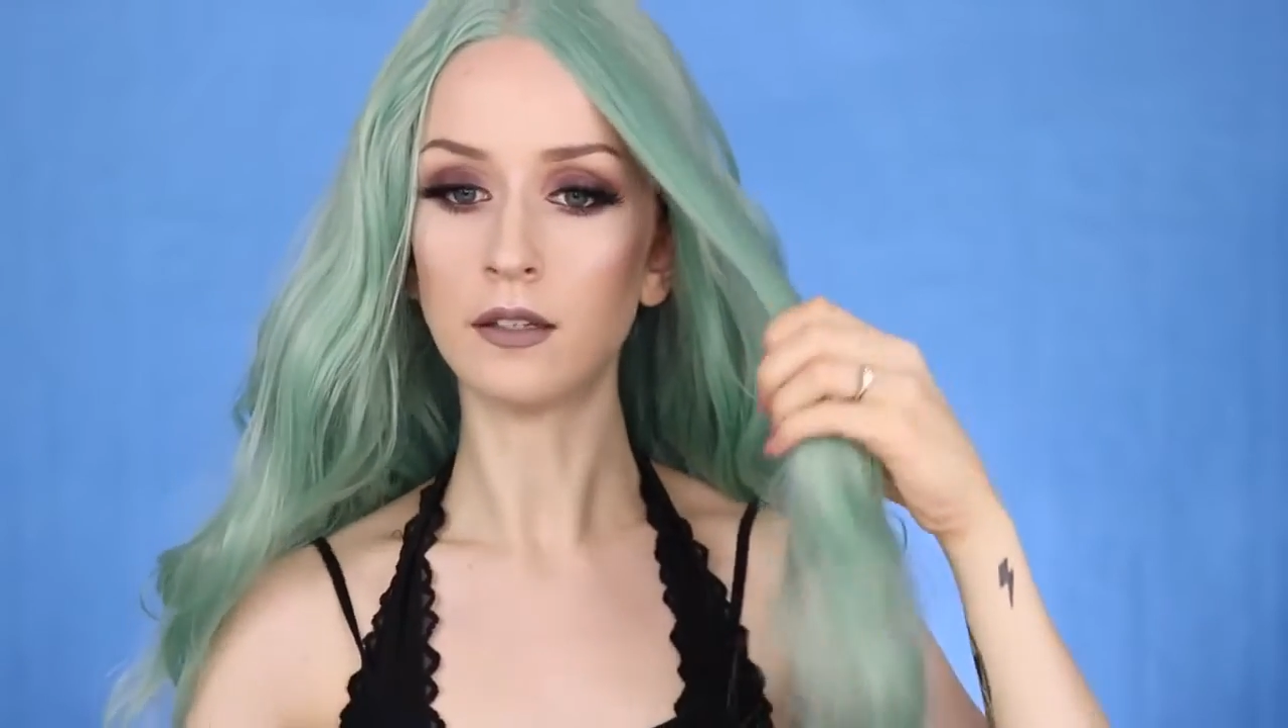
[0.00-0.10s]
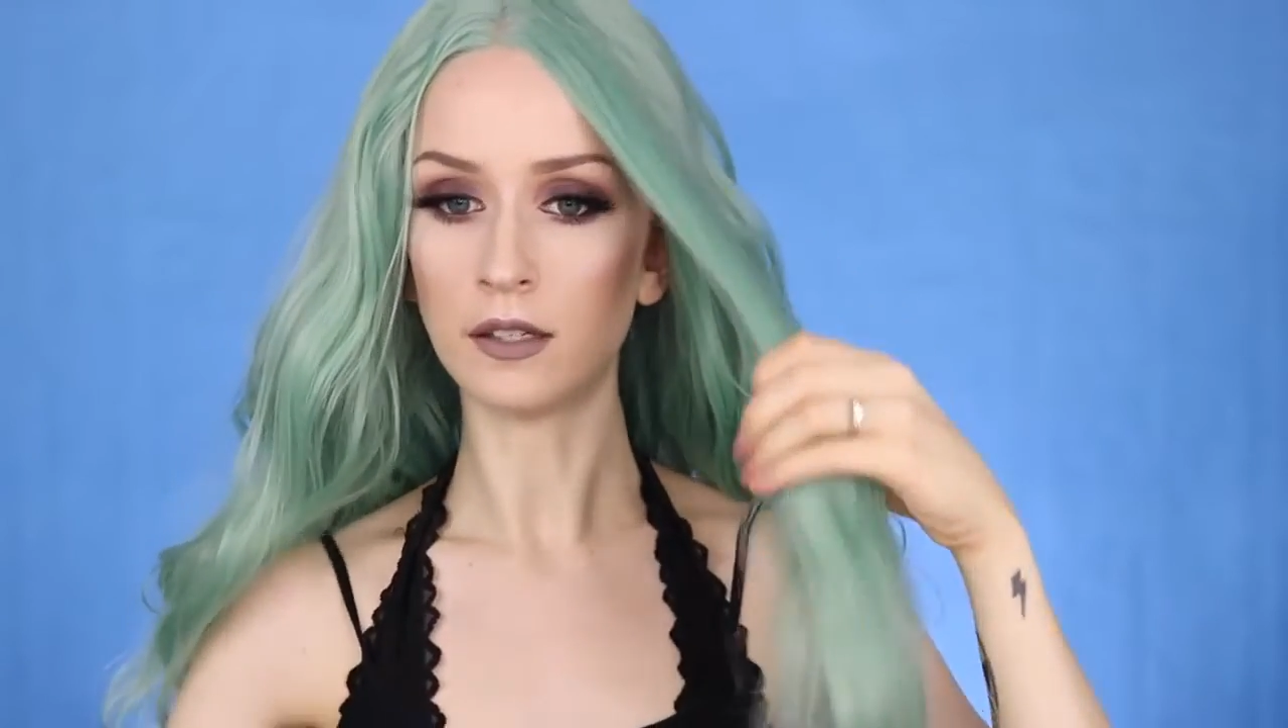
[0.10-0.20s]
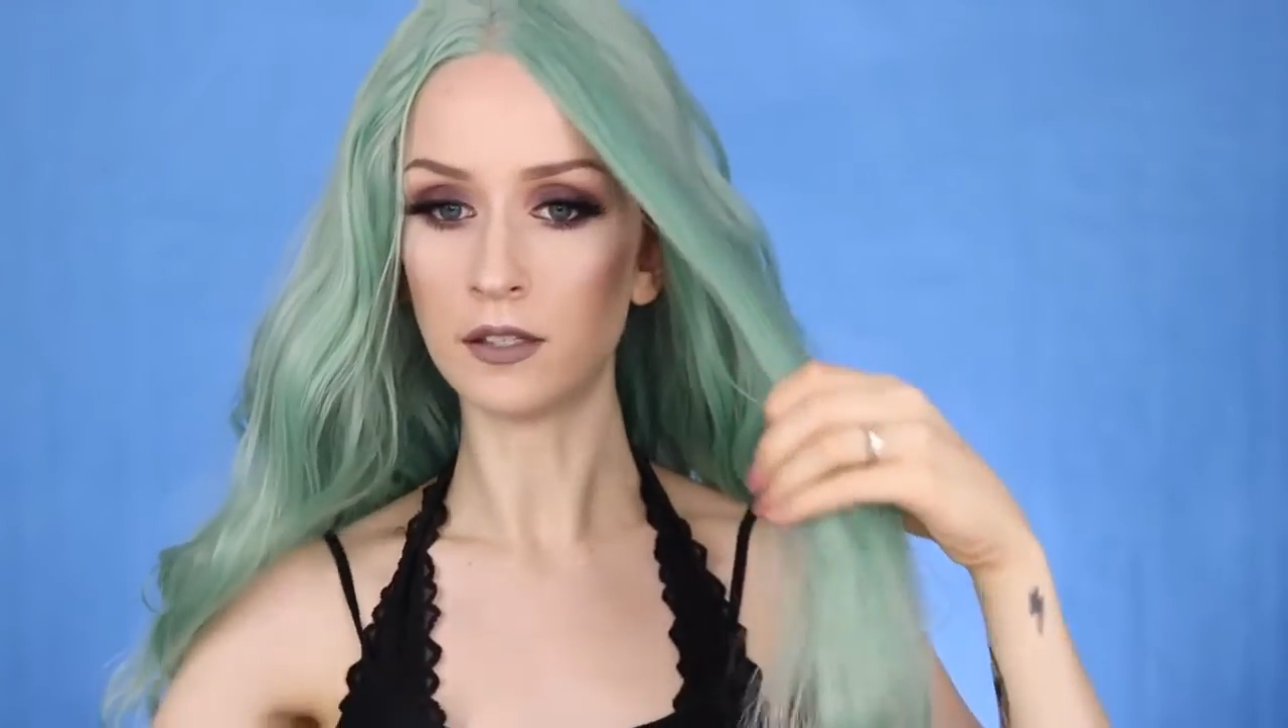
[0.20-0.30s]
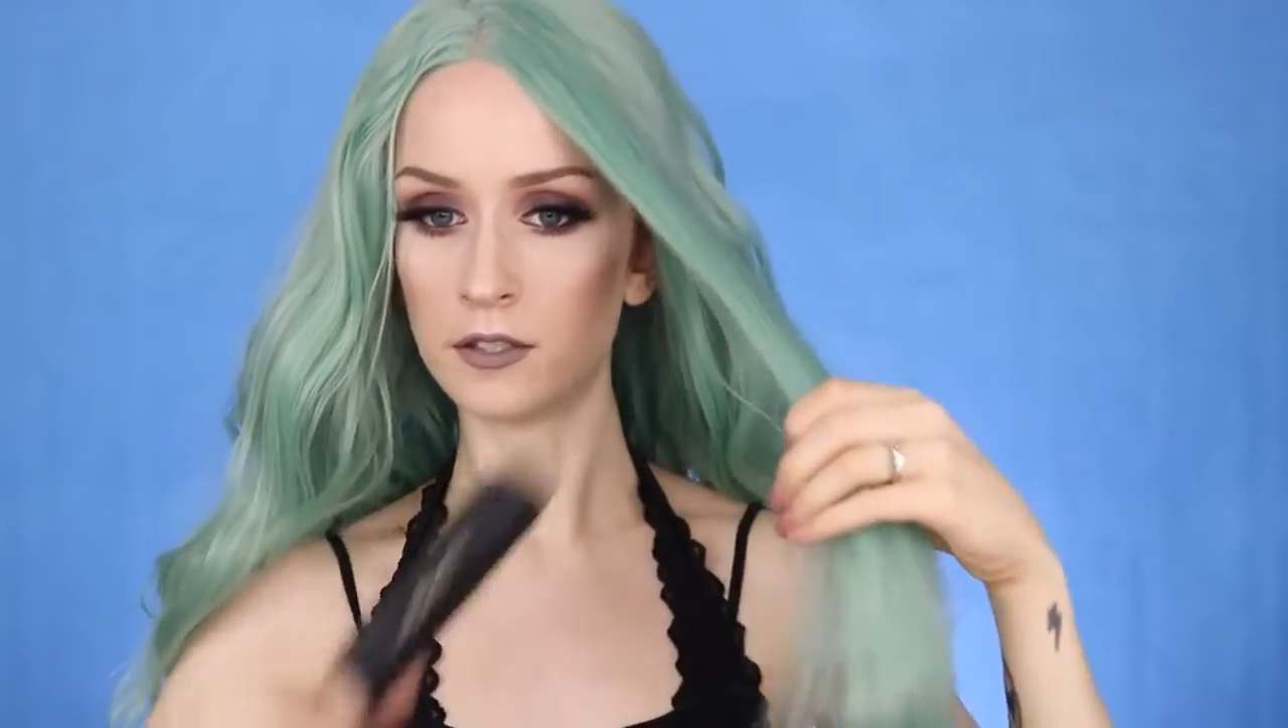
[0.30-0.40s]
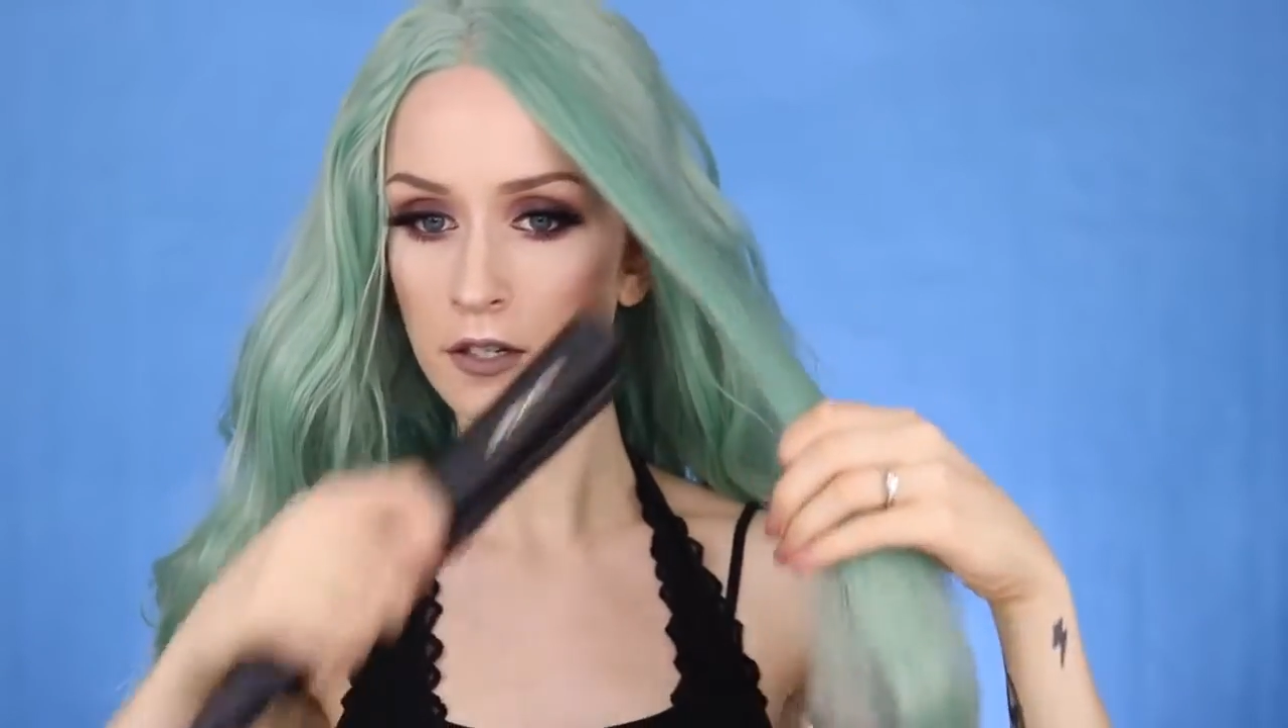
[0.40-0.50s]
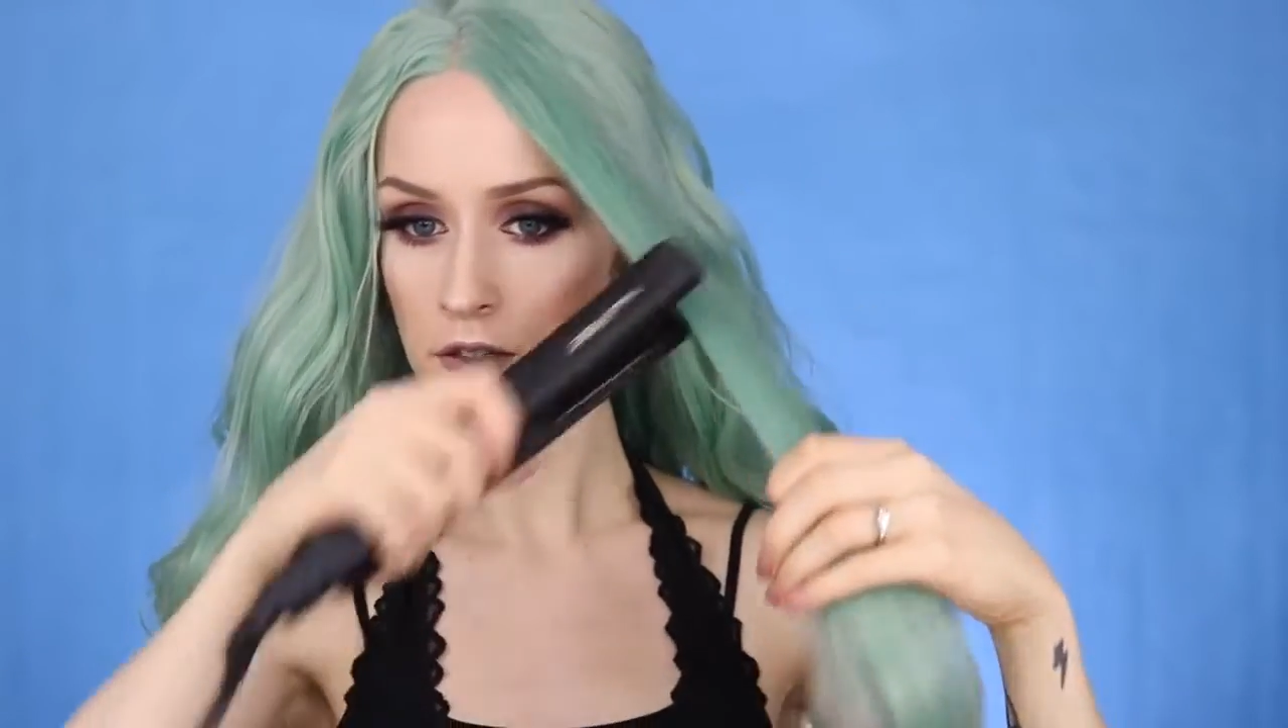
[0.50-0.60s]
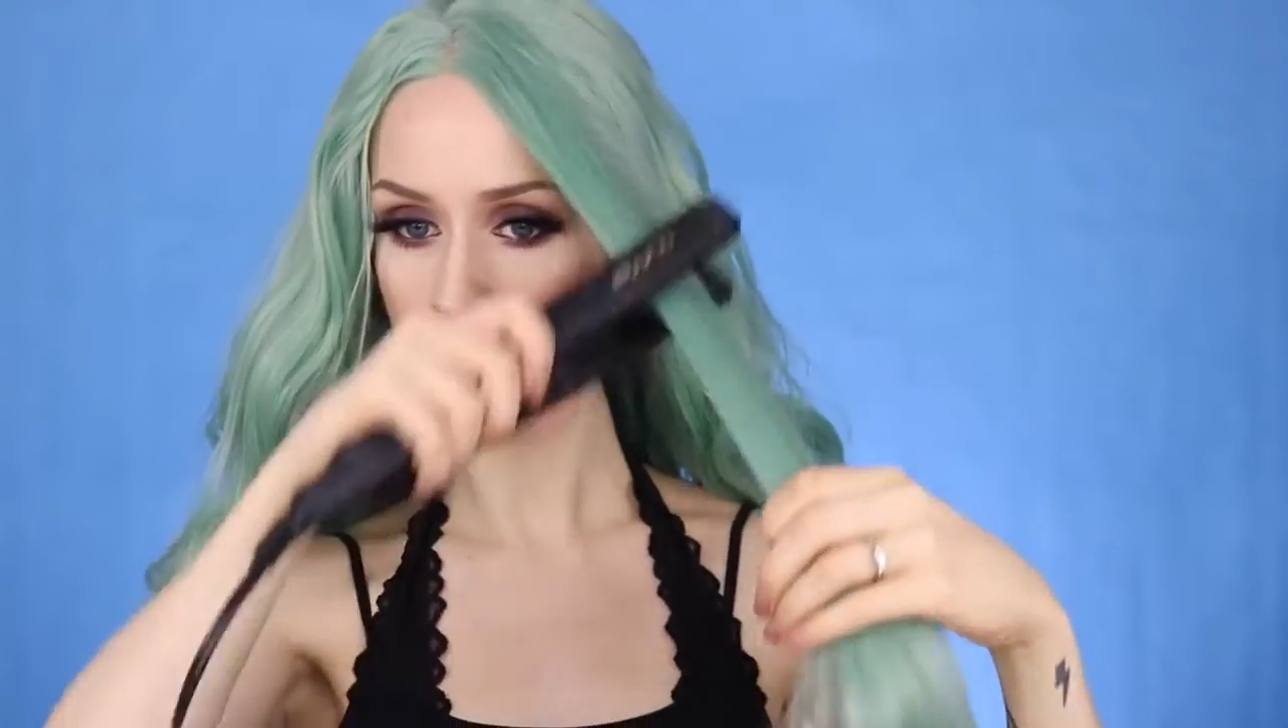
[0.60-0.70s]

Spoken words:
I'm going to start